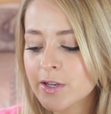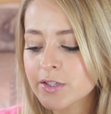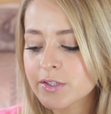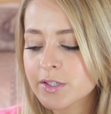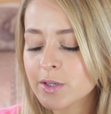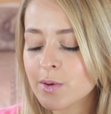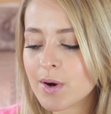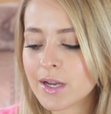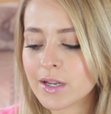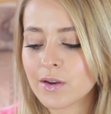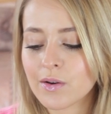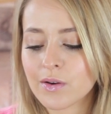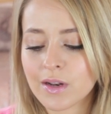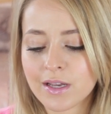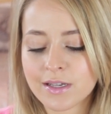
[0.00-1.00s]
I used it quite a
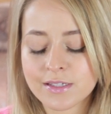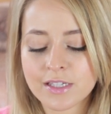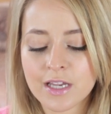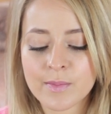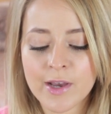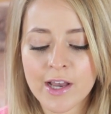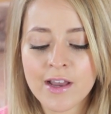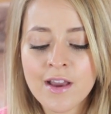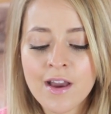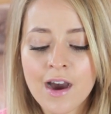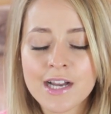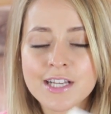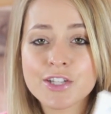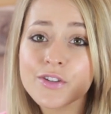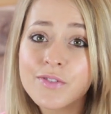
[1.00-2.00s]
lot last summer.
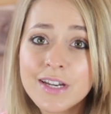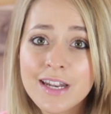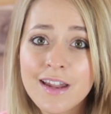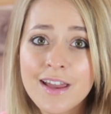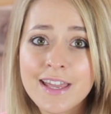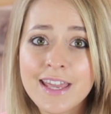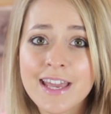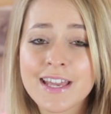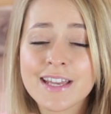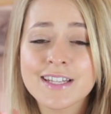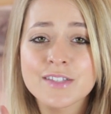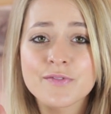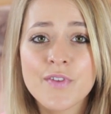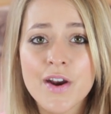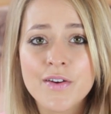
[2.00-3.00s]
I do really like it. It
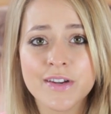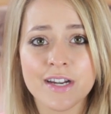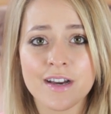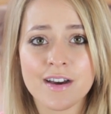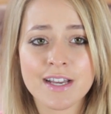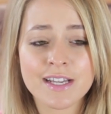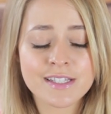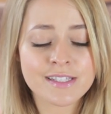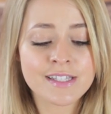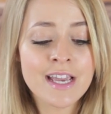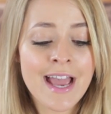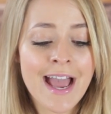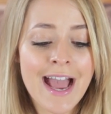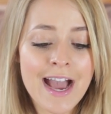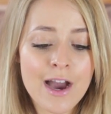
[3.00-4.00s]
is very nice.
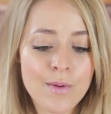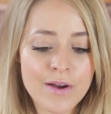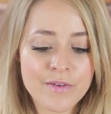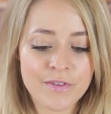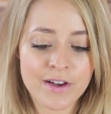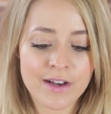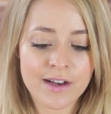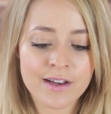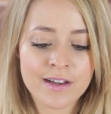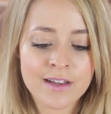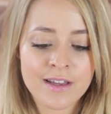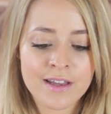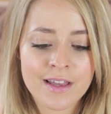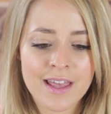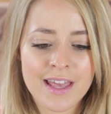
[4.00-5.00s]
However,
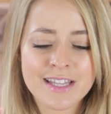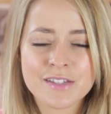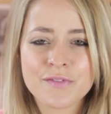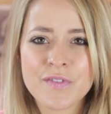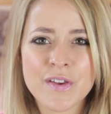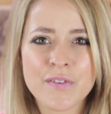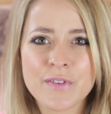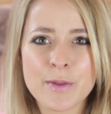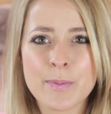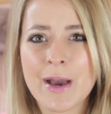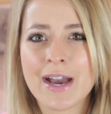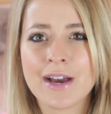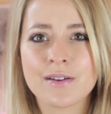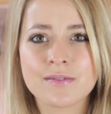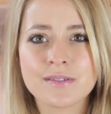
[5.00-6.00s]
it's
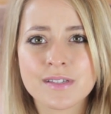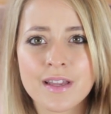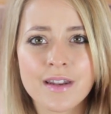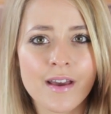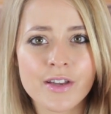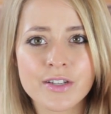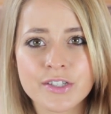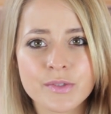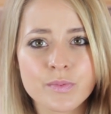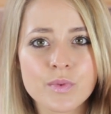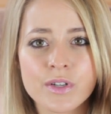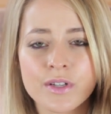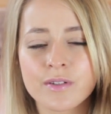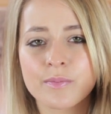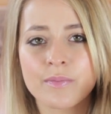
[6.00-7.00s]
£50 and I just
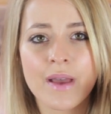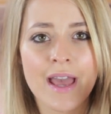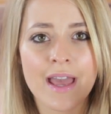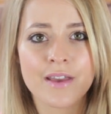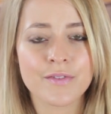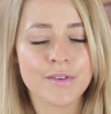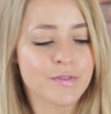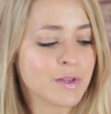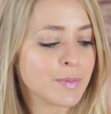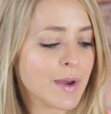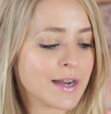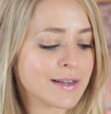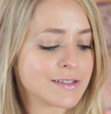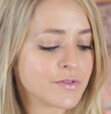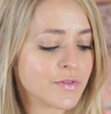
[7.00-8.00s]
wouldn't pay
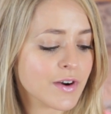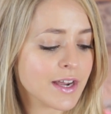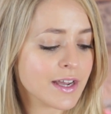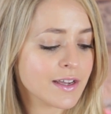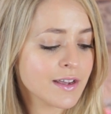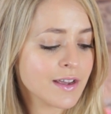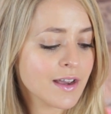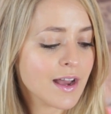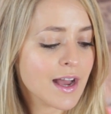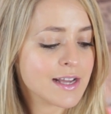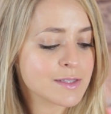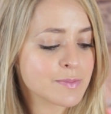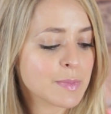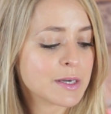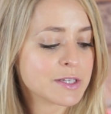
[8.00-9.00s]
£50 for it,
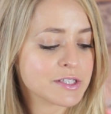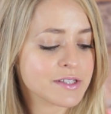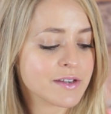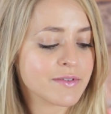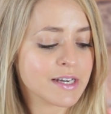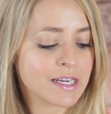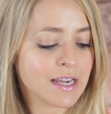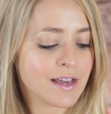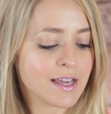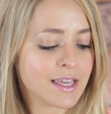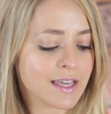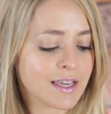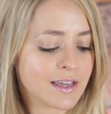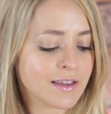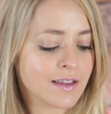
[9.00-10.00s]
as much as I really
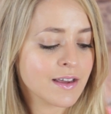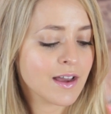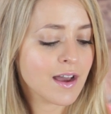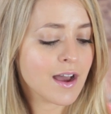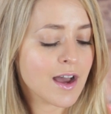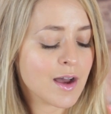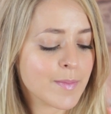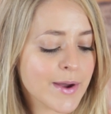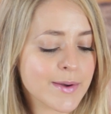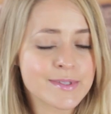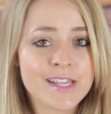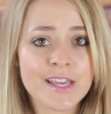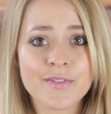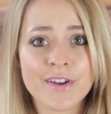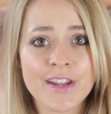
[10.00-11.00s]
like it. I
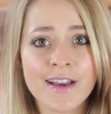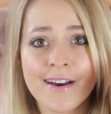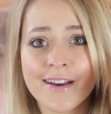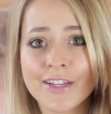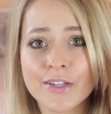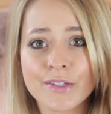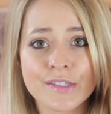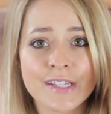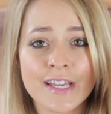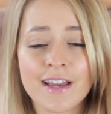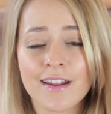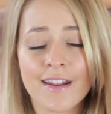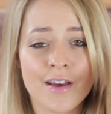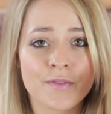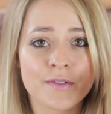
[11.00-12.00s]
was given it, I used it,
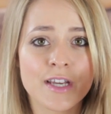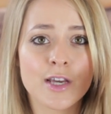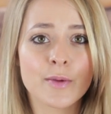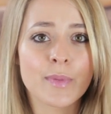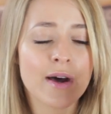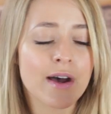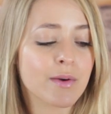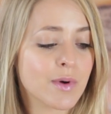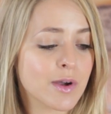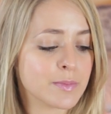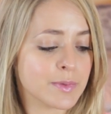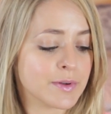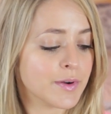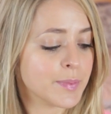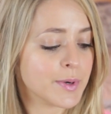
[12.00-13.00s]
I loved it, but I
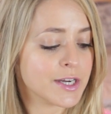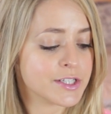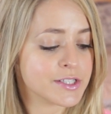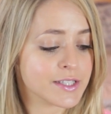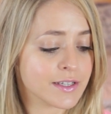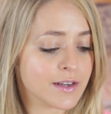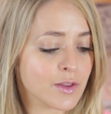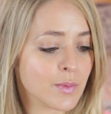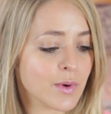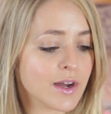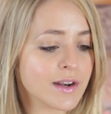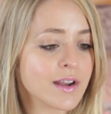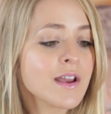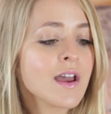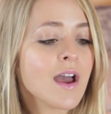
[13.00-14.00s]
won't be repurchasing another
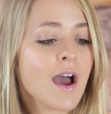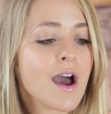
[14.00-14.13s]
one.